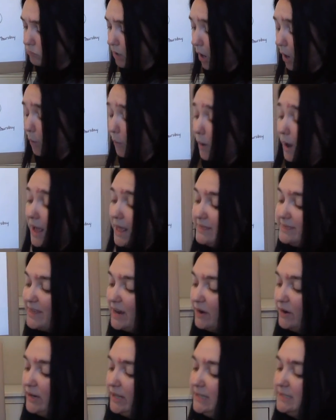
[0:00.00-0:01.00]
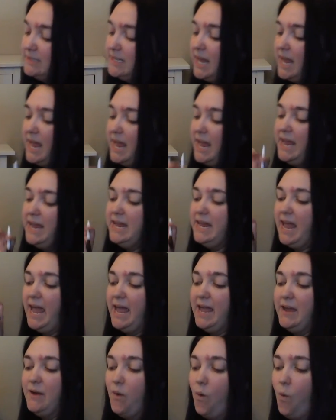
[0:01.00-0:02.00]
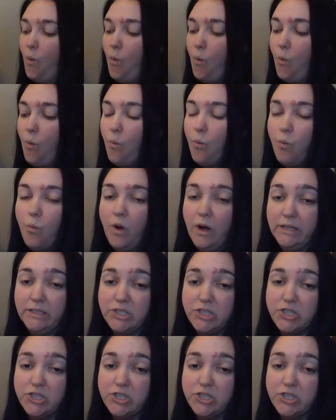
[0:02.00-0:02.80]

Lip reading: oh, there it is. He ate 1